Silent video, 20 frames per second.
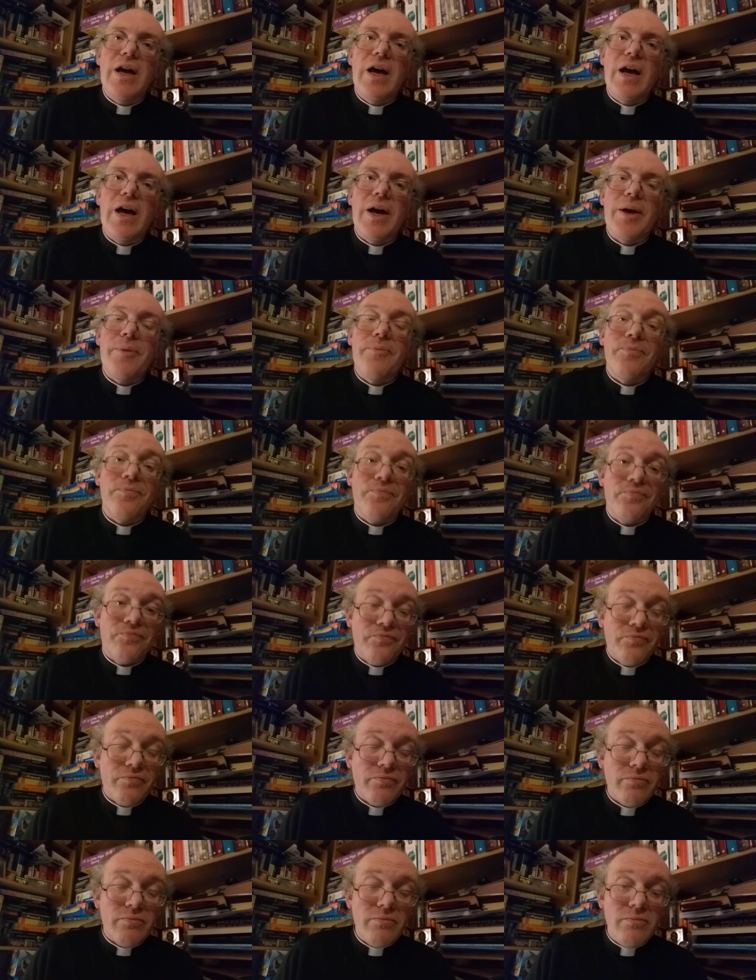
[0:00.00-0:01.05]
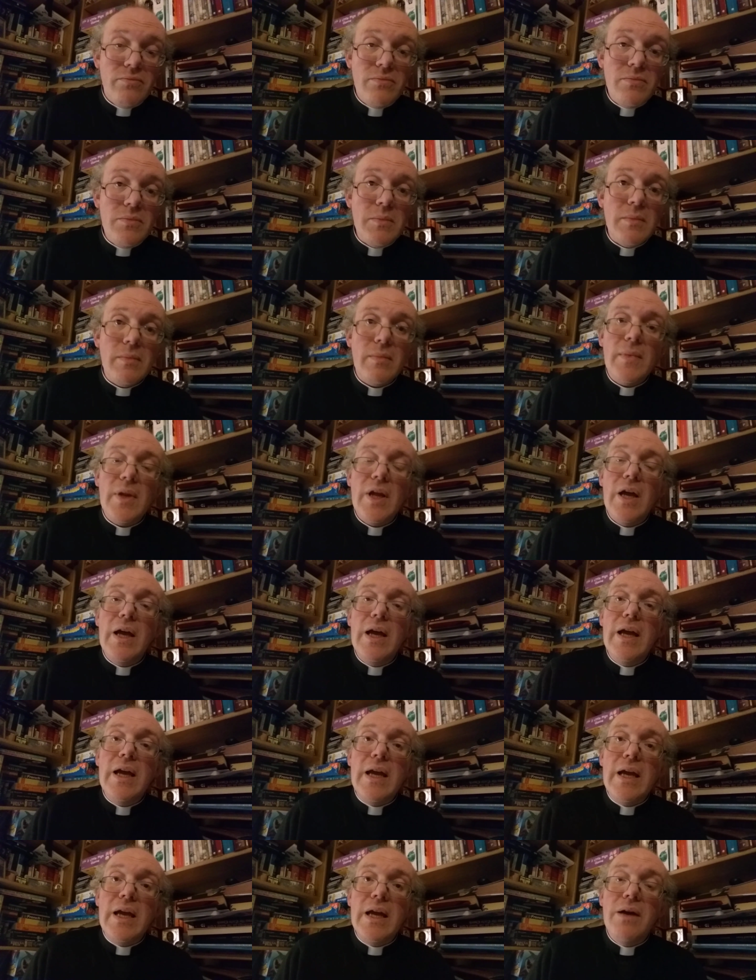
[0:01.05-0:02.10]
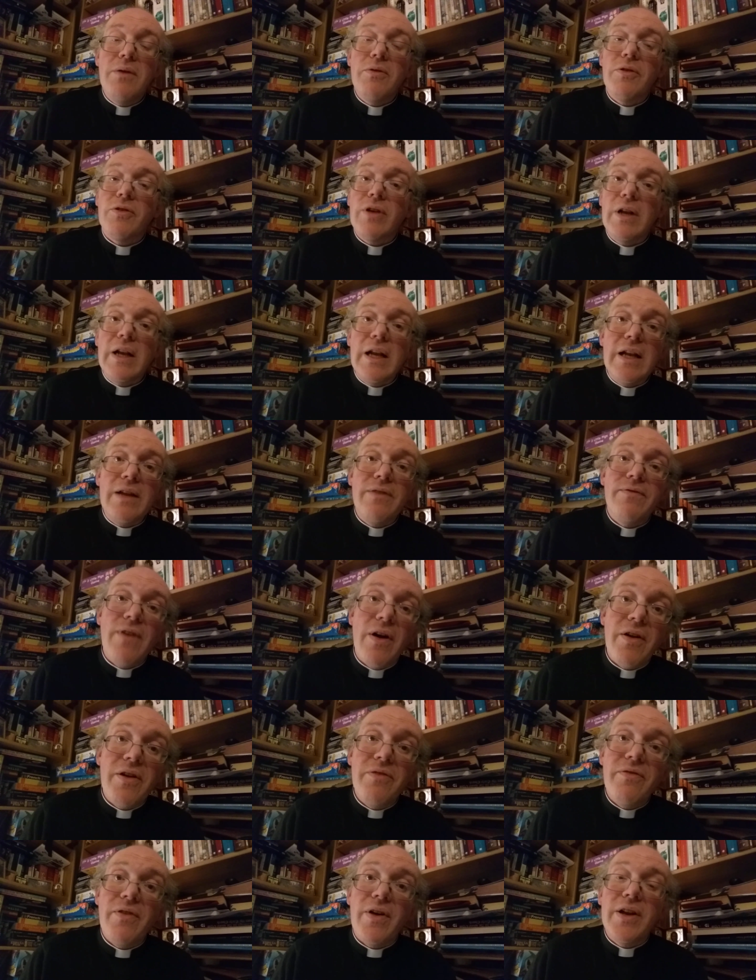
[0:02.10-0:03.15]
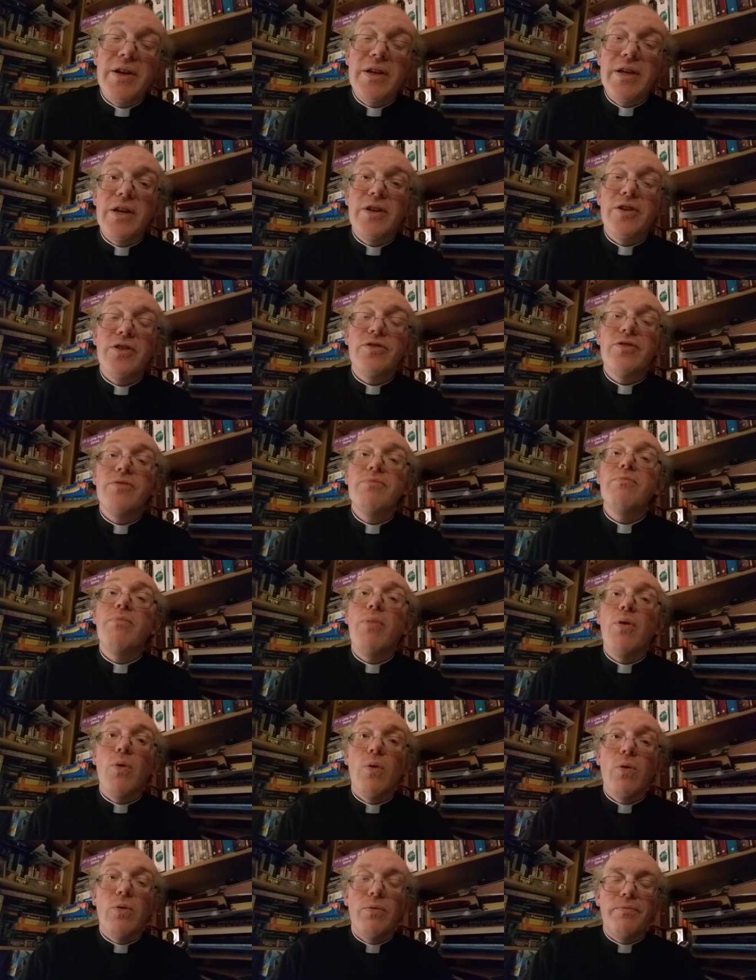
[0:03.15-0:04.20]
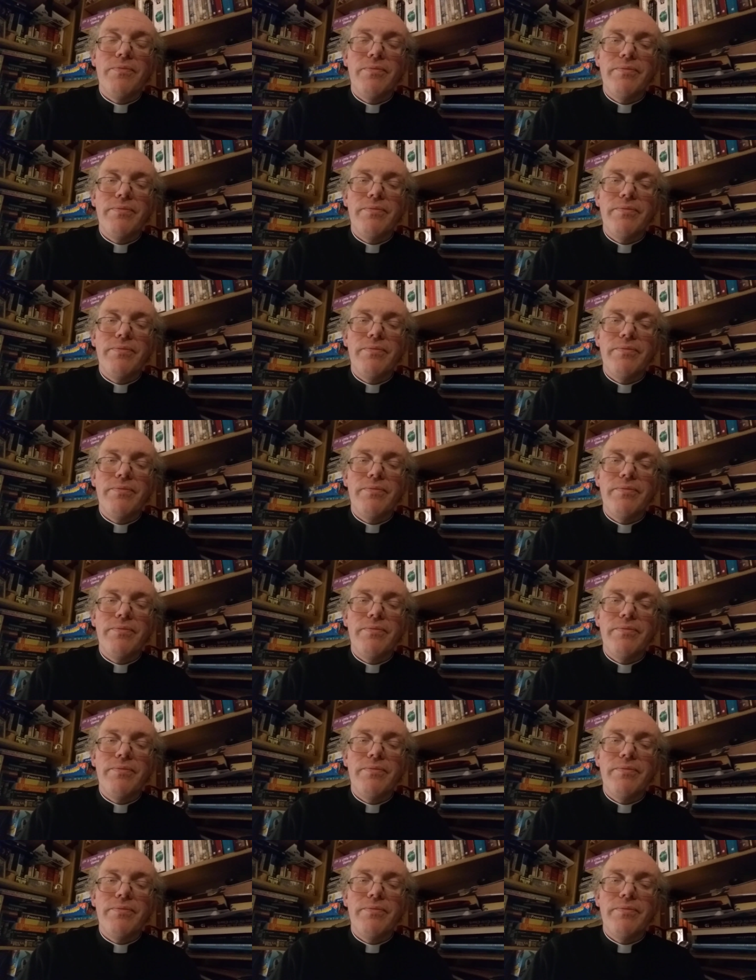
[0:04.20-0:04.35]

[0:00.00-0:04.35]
Um, he was clearly very, very dear to St Paul.